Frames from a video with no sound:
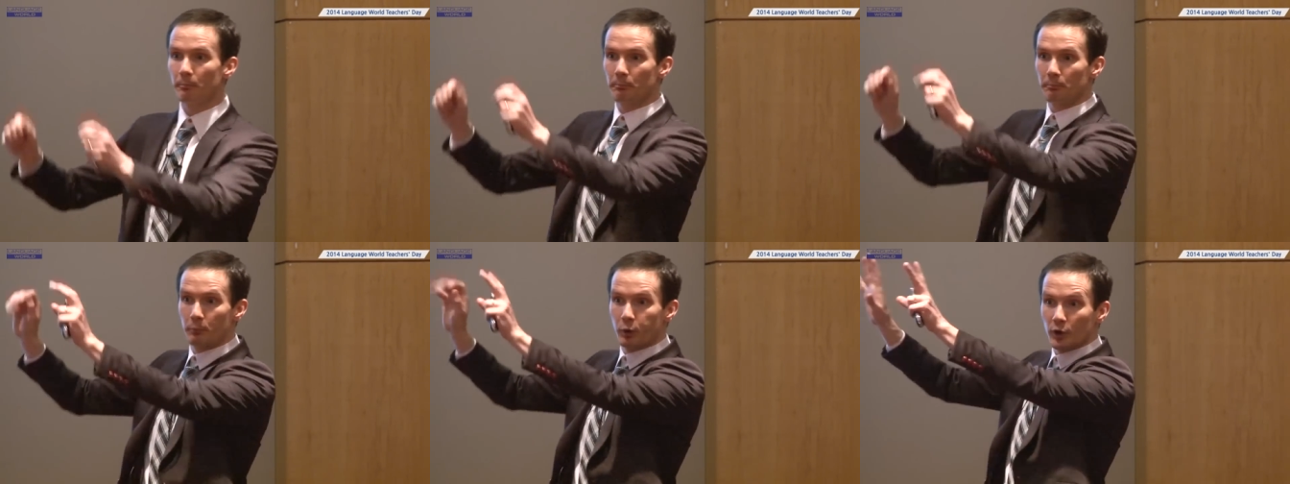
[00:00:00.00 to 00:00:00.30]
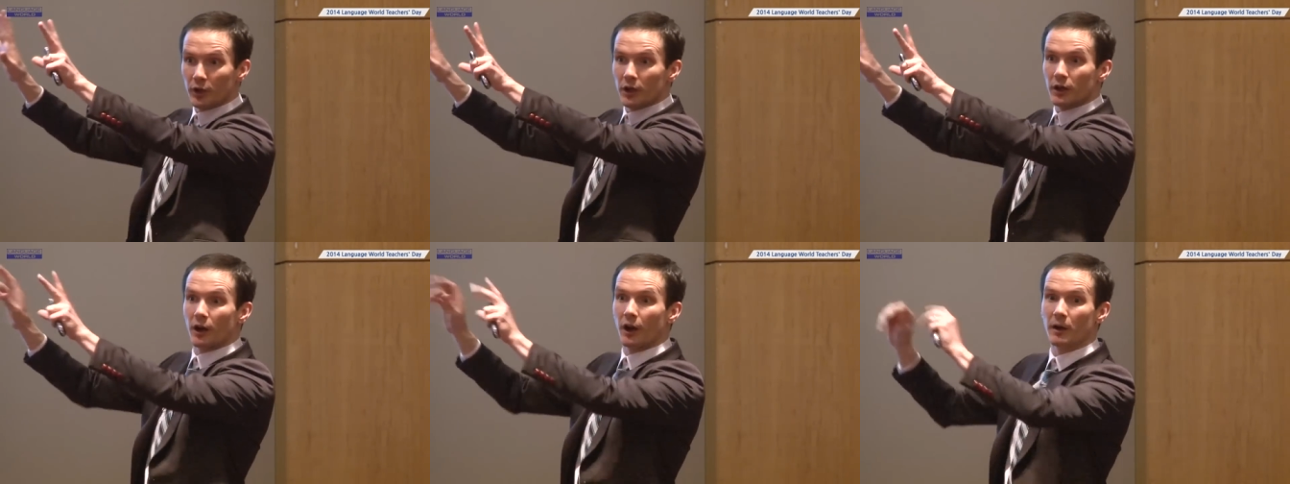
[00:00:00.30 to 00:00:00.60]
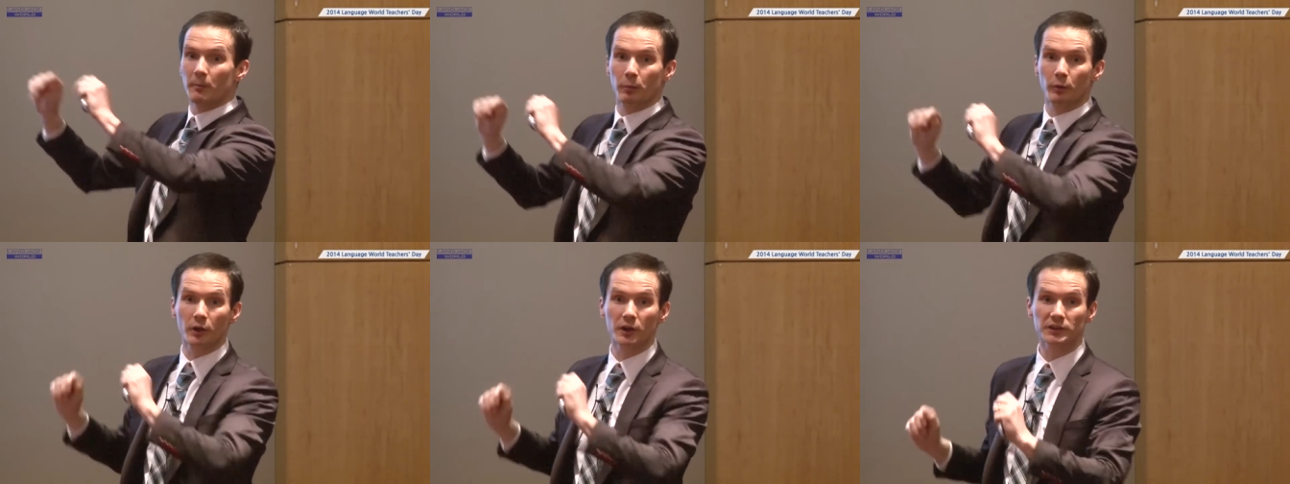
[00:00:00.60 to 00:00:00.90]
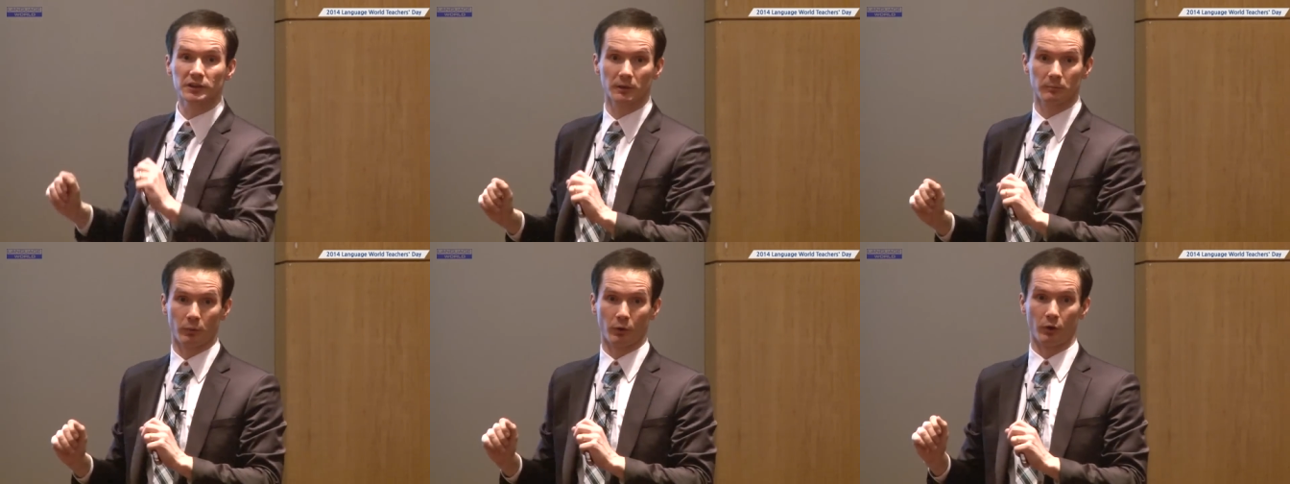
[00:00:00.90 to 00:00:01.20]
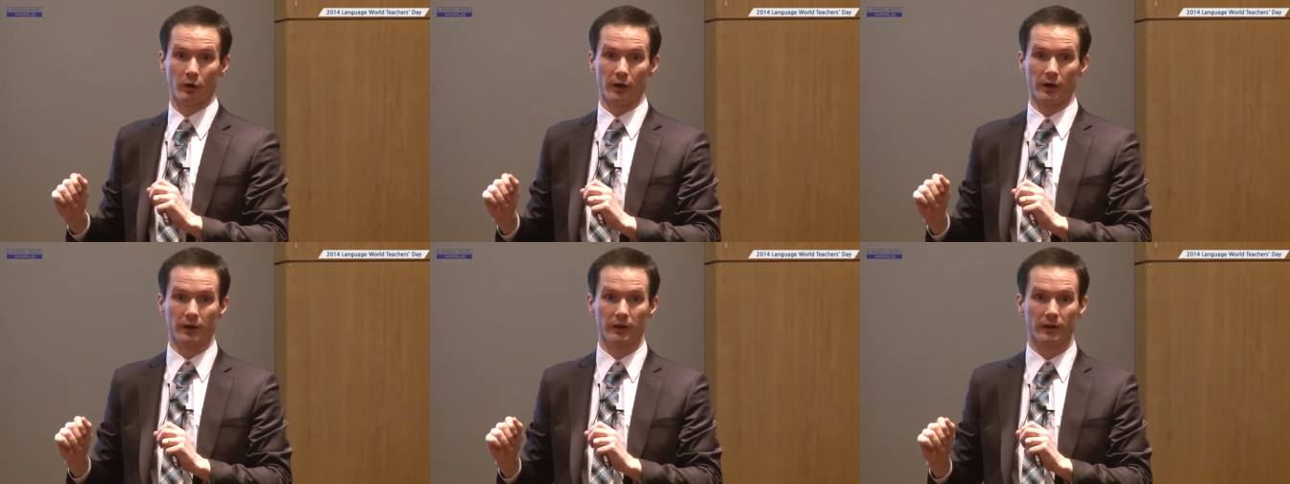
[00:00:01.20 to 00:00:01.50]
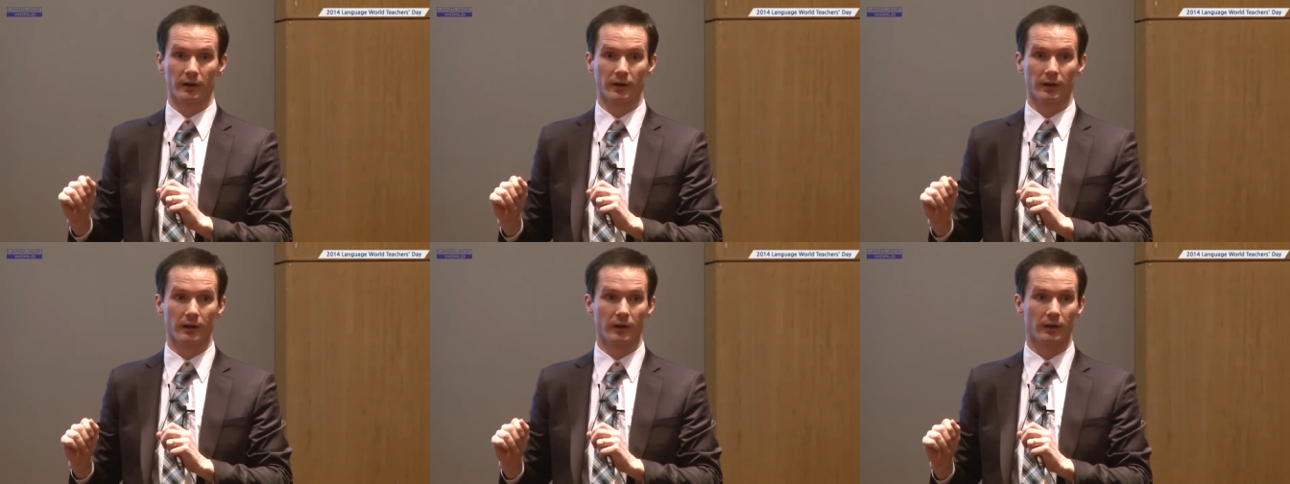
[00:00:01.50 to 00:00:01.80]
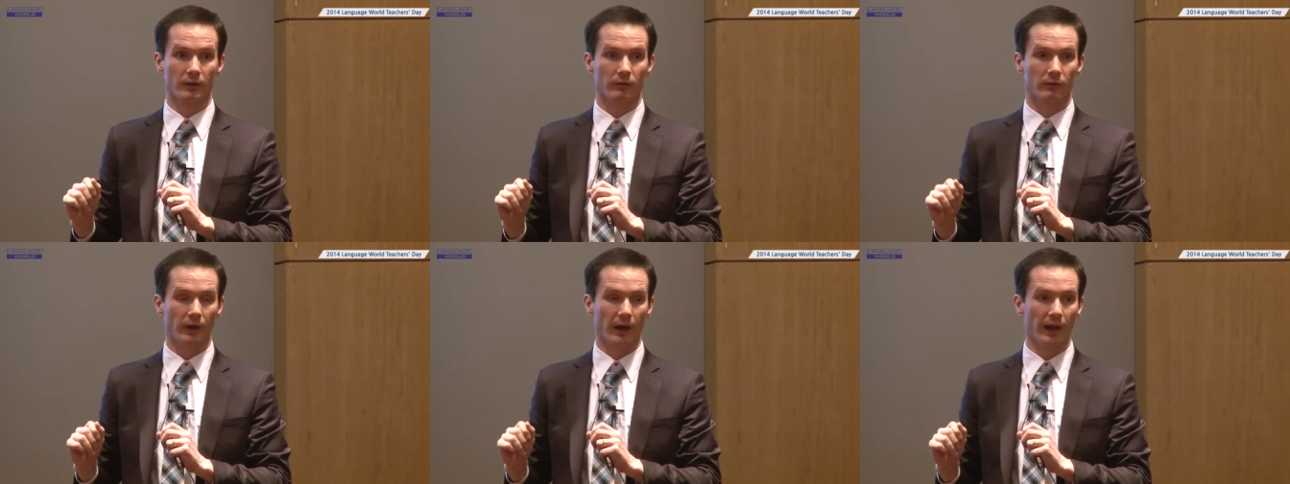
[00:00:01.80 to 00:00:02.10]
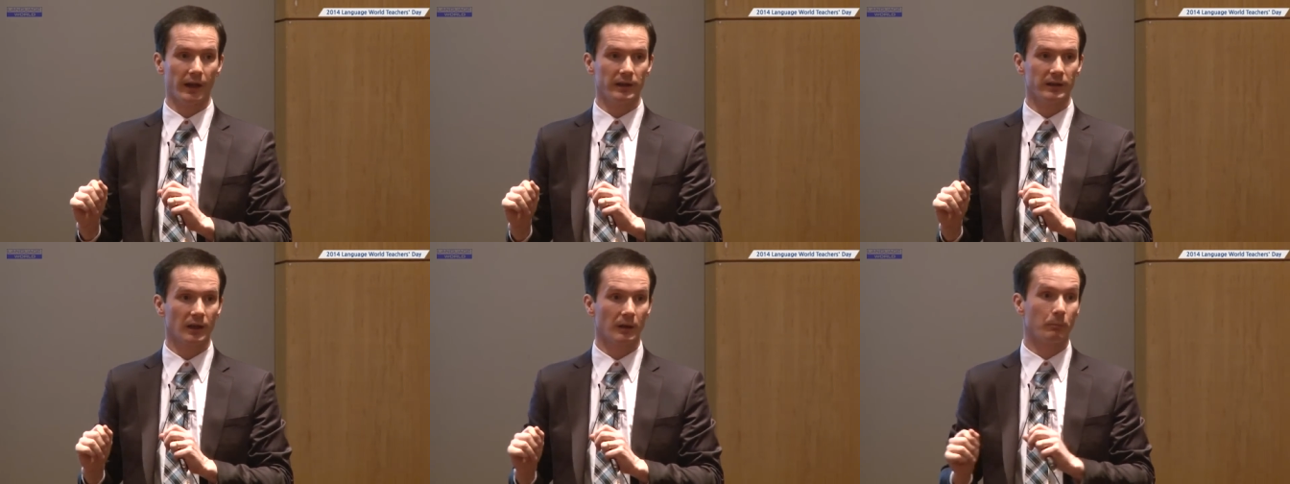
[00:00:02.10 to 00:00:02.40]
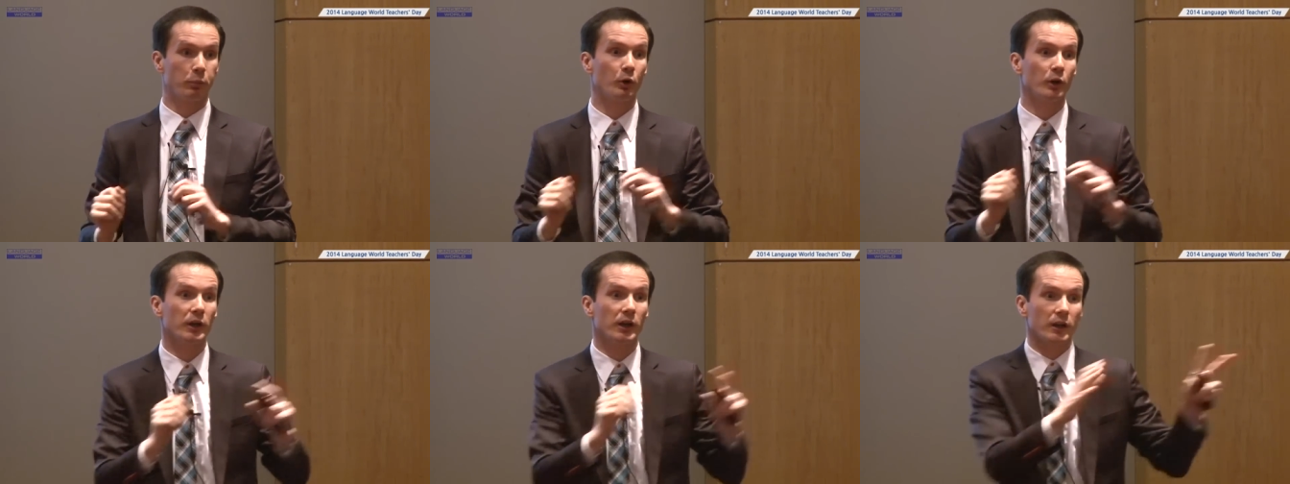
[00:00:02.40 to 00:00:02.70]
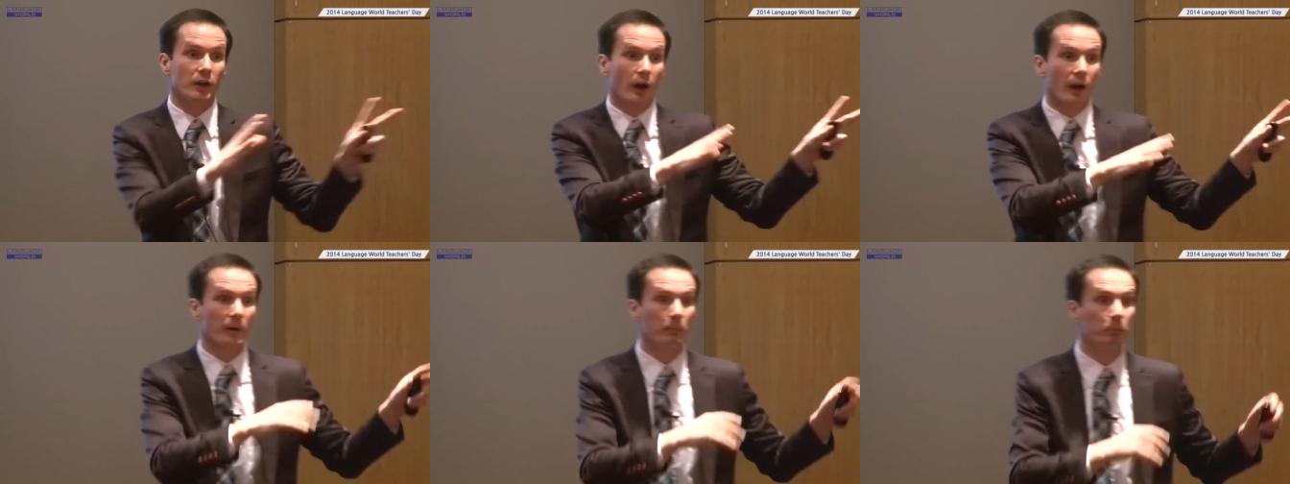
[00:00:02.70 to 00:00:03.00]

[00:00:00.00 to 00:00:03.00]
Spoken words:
putting it on a bulletin board, right? Putting it on a